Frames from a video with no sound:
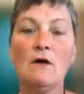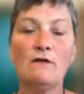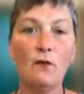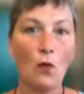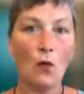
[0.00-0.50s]

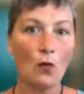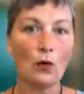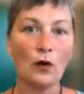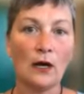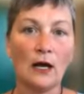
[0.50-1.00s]

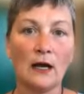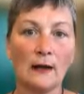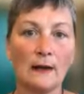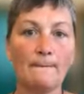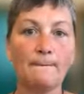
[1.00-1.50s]
for
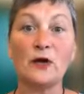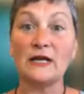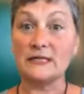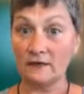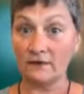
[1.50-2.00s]

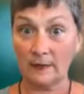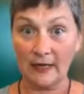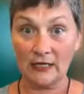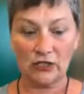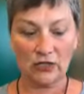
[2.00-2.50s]
breast
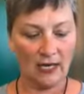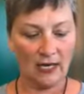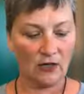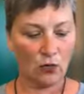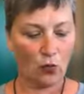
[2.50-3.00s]
inflammation
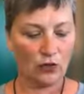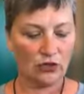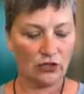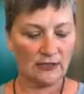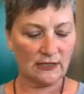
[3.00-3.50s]
and or
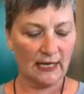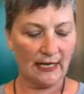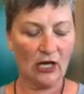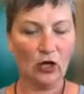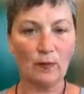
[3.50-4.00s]
just to
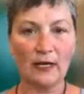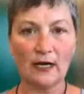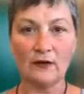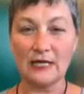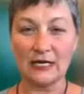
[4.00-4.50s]
help.
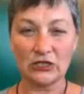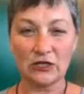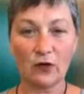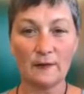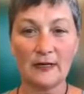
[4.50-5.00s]
It was actually
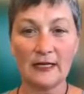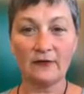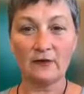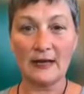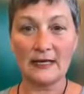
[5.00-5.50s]
formulated
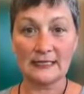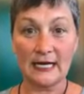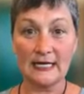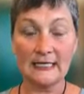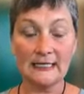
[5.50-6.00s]
for
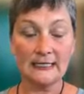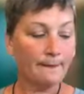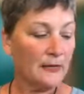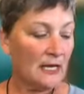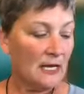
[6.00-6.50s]
mastitis,
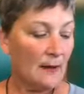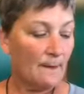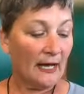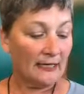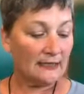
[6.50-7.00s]

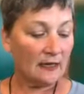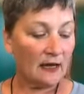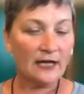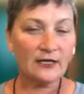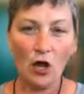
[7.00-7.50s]
but
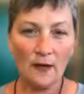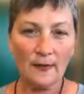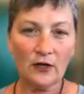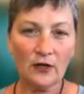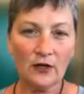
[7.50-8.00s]
I talk
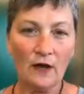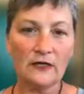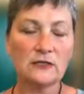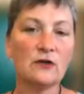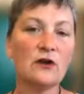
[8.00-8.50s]
about it
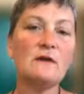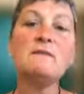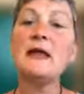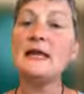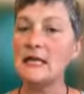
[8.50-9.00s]
often. So there are
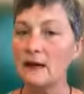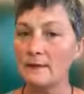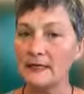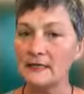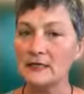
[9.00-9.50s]
many
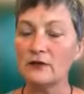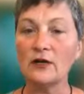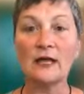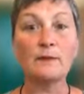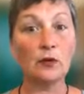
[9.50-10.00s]
companies out there
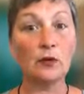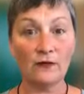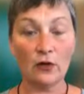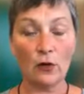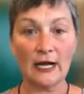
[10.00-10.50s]
like
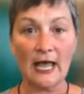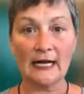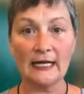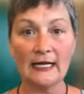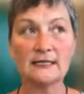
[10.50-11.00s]
Poofy
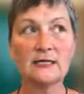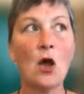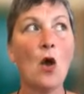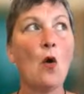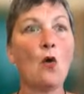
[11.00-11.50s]
Organics
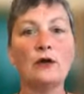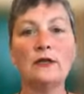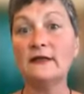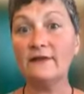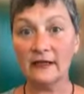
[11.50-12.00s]
or
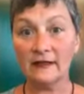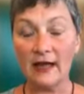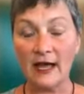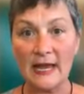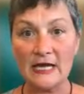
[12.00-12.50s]
Living
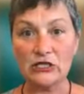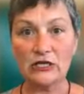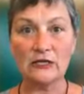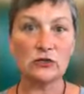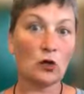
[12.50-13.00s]

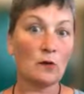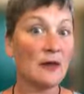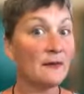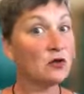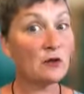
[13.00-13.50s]
Libations, or
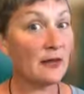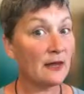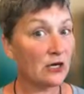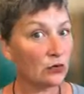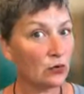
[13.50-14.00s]
maybe you can
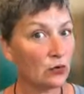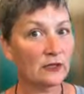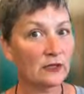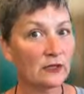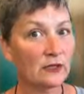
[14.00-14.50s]
your own
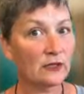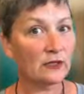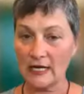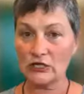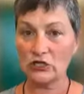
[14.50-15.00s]
little
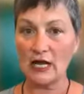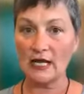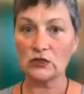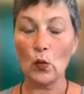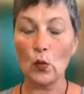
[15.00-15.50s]
creation
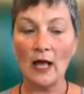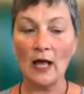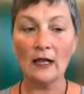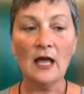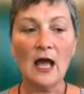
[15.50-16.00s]
as
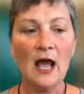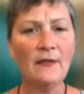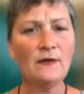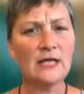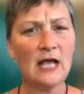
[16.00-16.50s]
well.
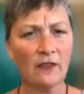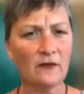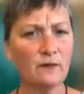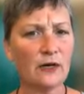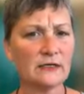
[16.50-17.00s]
And there's
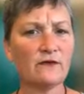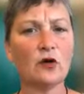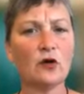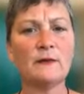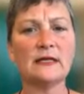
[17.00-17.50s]
healthy breast
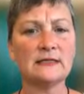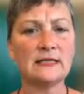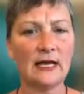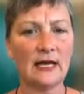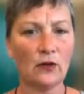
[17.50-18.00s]
formulas
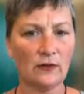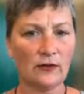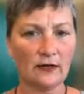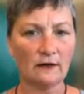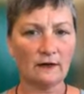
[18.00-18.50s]
out
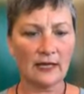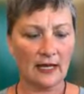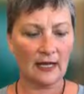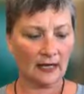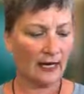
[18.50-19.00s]
there
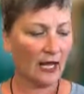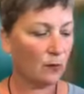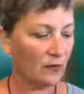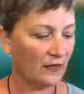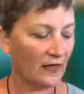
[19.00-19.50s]
that can help
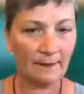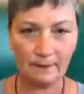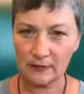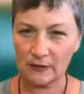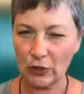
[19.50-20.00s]
with that.
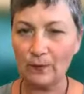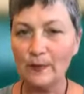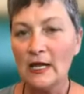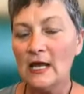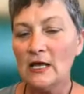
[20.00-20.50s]
So
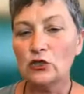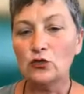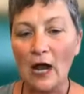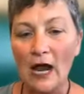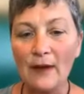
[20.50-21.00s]

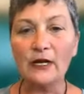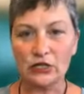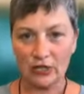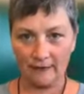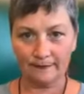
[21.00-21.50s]
dry
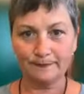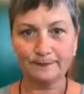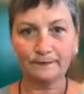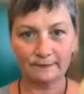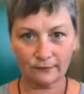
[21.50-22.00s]
brushing.
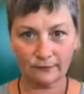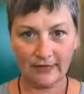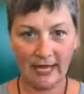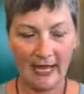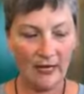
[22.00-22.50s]

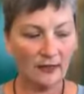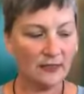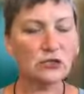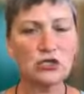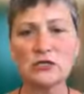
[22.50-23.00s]
Okay, this
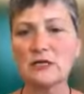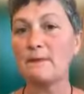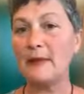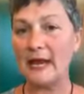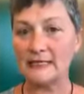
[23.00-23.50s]
is just a
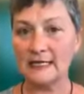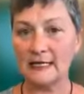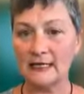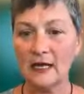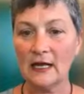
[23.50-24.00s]

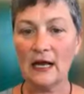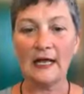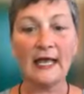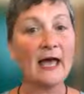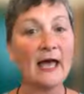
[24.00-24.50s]
basic.
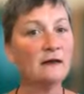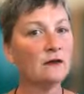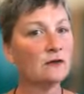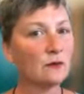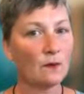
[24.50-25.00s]
Again,
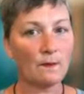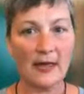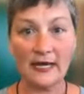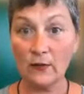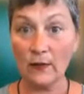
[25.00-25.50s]
there's
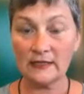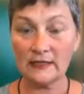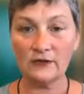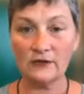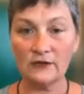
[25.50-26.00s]
many ways
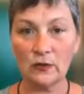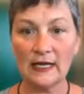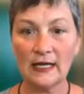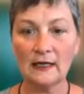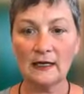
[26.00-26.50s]
of doing
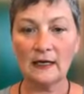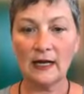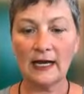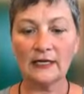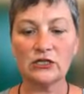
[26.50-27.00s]
it.
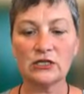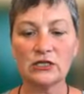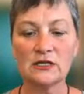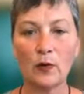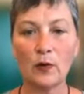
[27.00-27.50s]
It's just
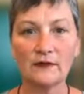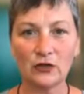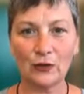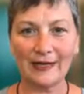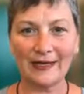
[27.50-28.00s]
the point of
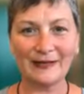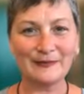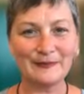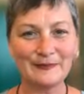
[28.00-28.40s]
doing it.